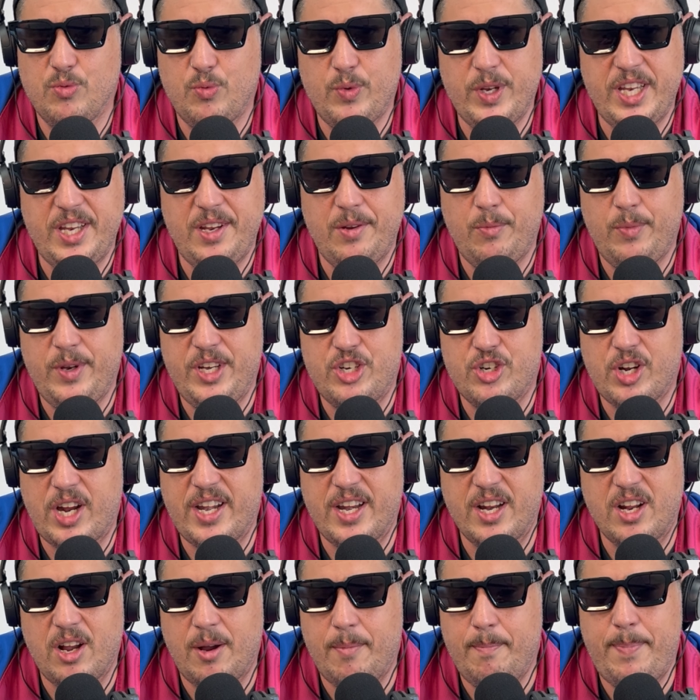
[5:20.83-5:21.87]
we try to
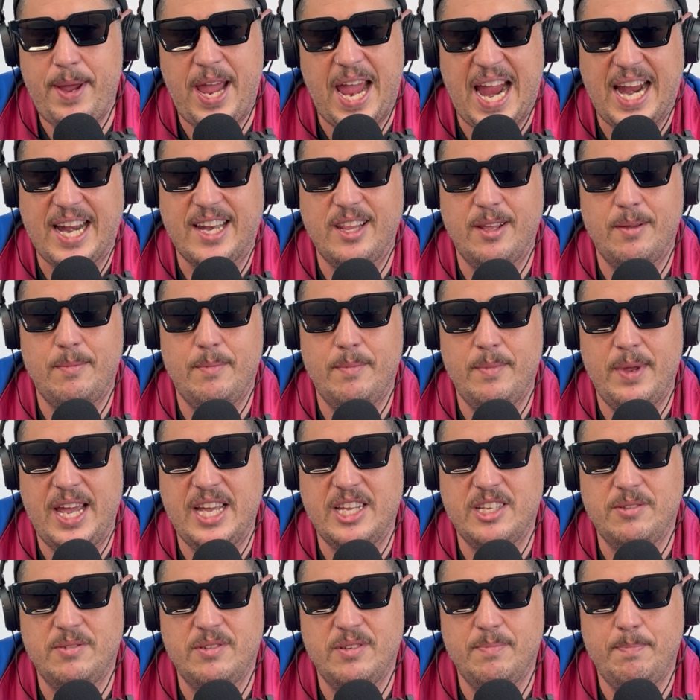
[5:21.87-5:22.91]
compact them
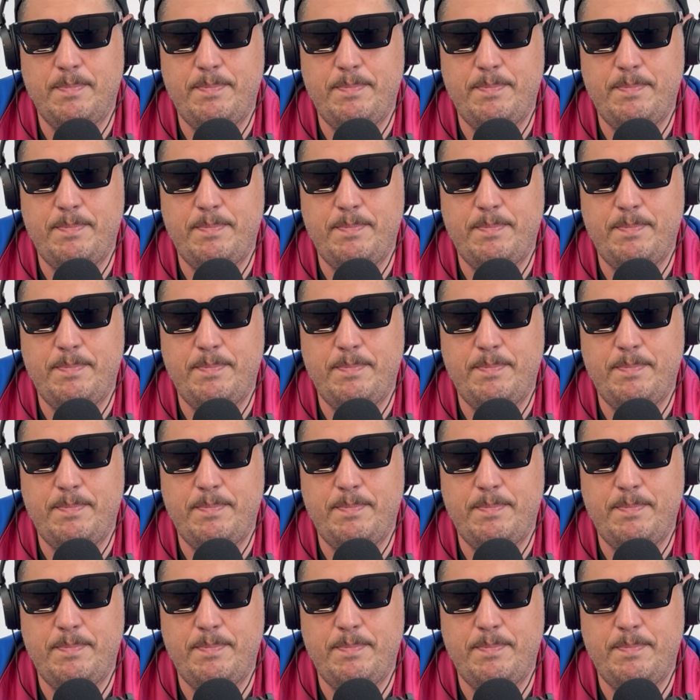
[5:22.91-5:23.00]
as